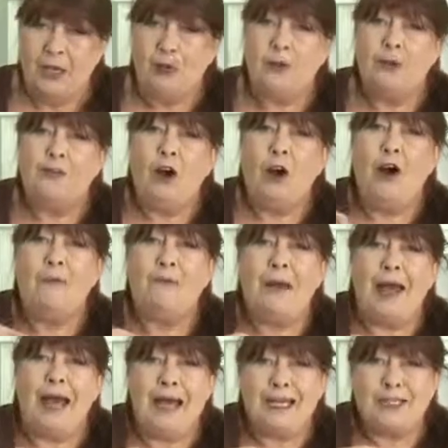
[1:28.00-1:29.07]
We've got our
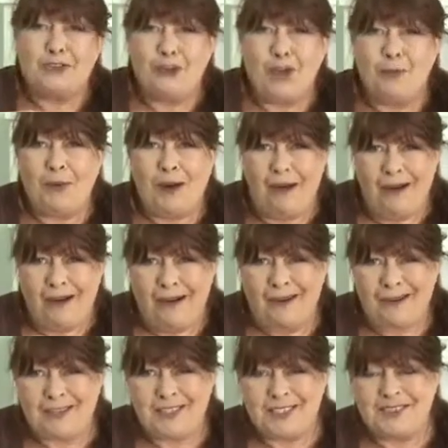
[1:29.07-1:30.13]
pear drop
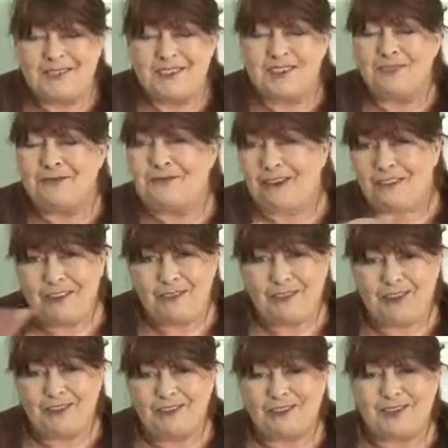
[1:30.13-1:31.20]
heart for the very,
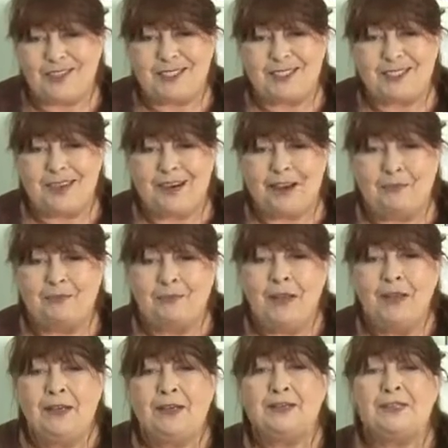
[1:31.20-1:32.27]
very first time.
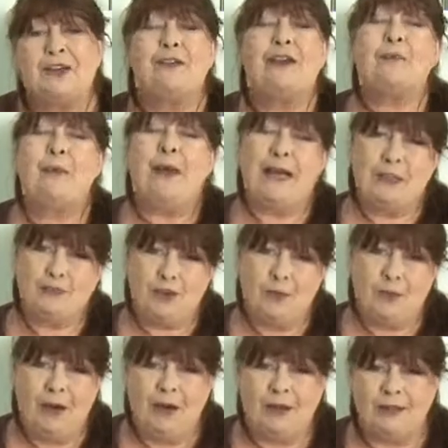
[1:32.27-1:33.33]
Sorry, pear
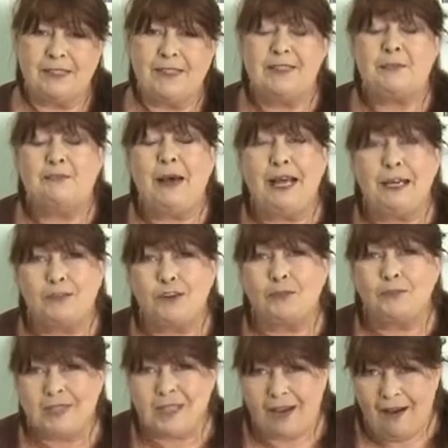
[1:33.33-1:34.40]
drop heart. It's a pear
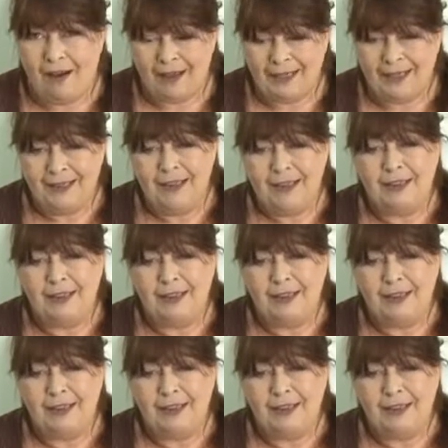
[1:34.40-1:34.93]
drop die.